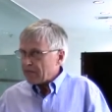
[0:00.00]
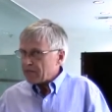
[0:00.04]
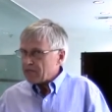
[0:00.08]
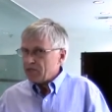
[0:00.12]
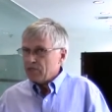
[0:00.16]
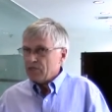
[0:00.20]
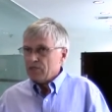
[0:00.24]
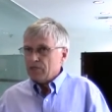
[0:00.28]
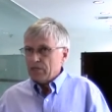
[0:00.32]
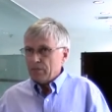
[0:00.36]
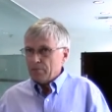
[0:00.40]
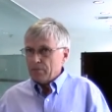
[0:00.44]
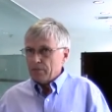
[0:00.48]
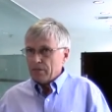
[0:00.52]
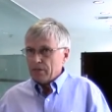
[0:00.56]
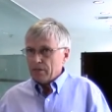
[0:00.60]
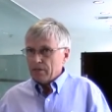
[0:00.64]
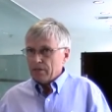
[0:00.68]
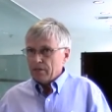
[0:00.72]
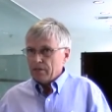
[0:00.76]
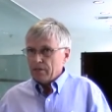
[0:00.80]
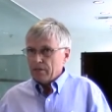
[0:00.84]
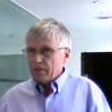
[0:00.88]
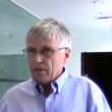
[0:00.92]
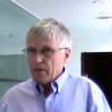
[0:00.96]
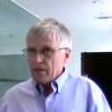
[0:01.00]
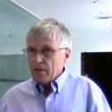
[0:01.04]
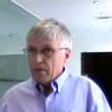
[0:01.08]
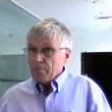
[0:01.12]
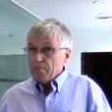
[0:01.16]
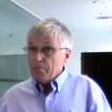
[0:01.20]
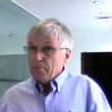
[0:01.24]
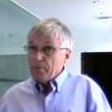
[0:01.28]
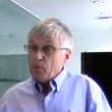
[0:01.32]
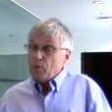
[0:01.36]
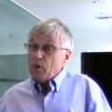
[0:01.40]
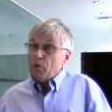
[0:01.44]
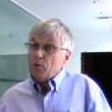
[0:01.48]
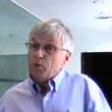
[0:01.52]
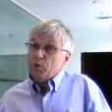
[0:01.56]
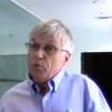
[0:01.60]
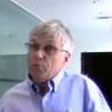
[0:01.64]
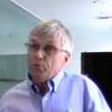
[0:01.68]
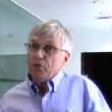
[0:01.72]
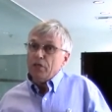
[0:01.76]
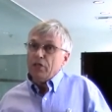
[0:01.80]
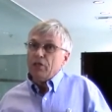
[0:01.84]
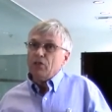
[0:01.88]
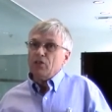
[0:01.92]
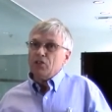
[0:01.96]
axes typically. But once
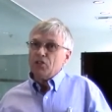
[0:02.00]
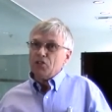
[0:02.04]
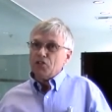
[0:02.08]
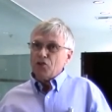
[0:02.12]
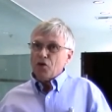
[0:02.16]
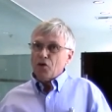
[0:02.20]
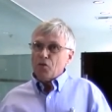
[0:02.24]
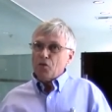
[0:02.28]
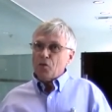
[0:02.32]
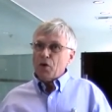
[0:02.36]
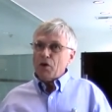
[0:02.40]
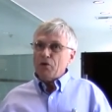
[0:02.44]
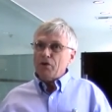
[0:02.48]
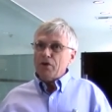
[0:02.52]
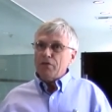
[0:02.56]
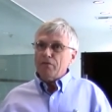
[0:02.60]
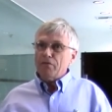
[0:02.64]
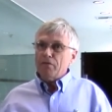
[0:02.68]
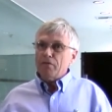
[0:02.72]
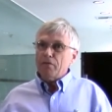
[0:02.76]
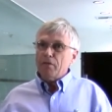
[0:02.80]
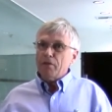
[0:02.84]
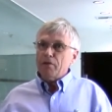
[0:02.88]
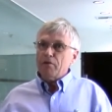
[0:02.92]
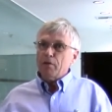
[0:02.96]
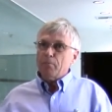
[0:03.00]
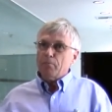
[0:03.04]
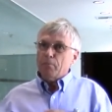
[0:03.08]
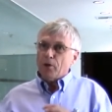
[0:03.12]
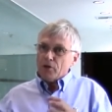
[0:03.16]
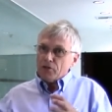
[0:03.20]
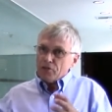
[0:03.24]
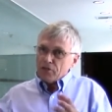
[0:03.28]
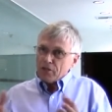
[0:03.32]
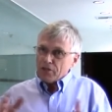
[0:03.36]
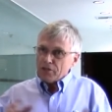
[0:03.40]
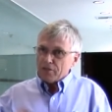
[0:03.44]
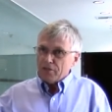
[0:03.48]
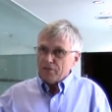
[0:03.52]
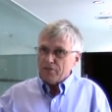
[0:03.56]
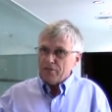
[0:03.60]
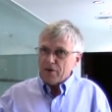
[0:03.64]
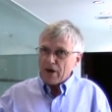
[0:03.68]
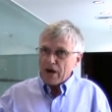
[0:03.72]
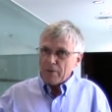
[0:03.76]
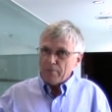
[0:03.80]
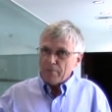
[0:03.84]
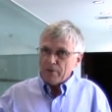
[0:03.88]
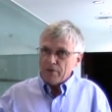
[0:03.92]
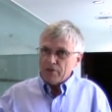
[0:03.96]
we bring the software in from the robotics
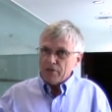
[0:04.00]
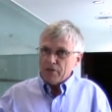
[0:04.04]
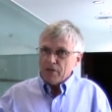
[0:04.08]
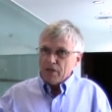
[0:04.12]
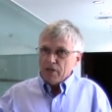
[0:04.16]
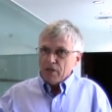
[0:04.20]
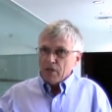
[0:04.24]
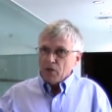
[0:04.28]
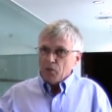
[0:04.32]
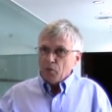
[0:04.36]
environment,